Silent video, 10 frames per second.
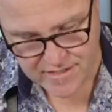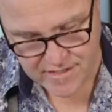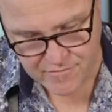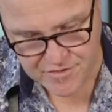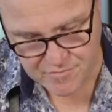
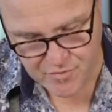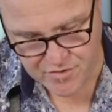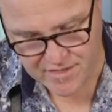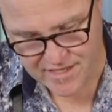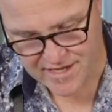And when you
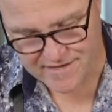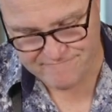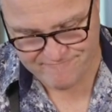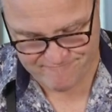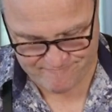put that
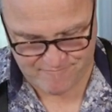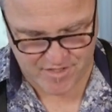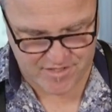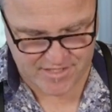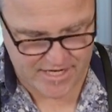
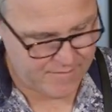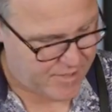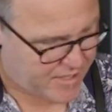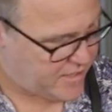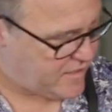
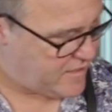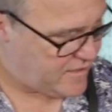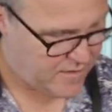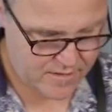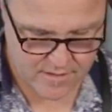balsamic
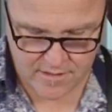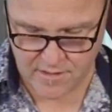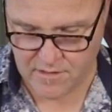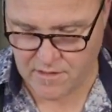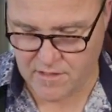
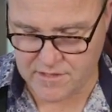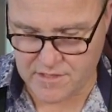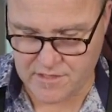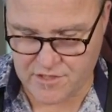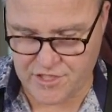
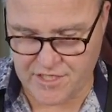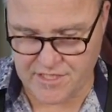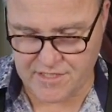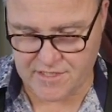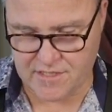onto the
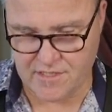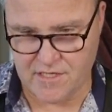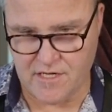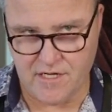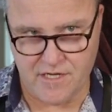cheese,
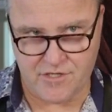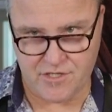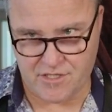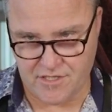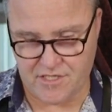it's
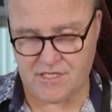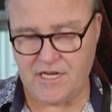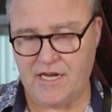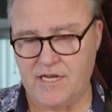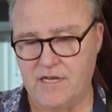just gonna
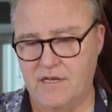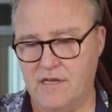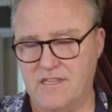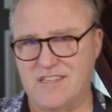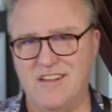stain it
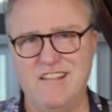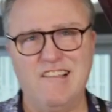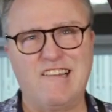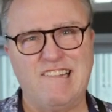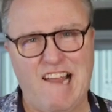and it's gonna
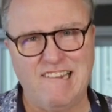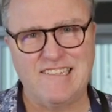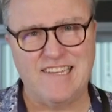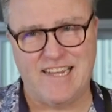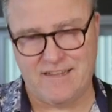look
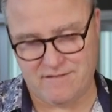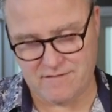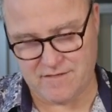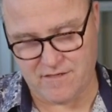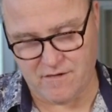nasty.
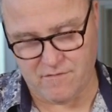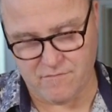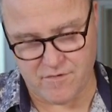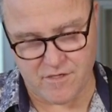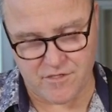So
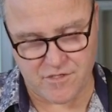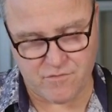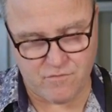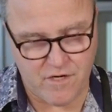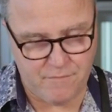we're gonna
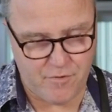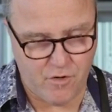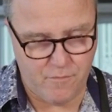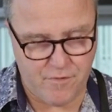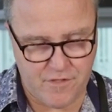just rip
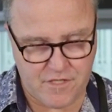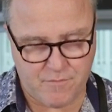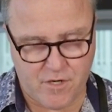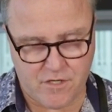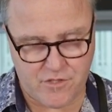open these
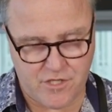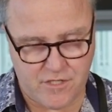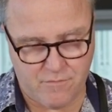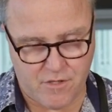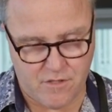
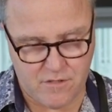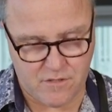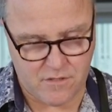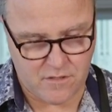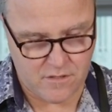bocconcini
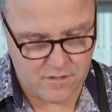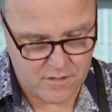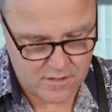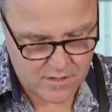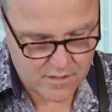balls
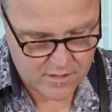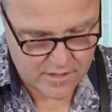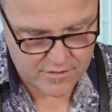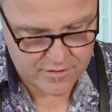and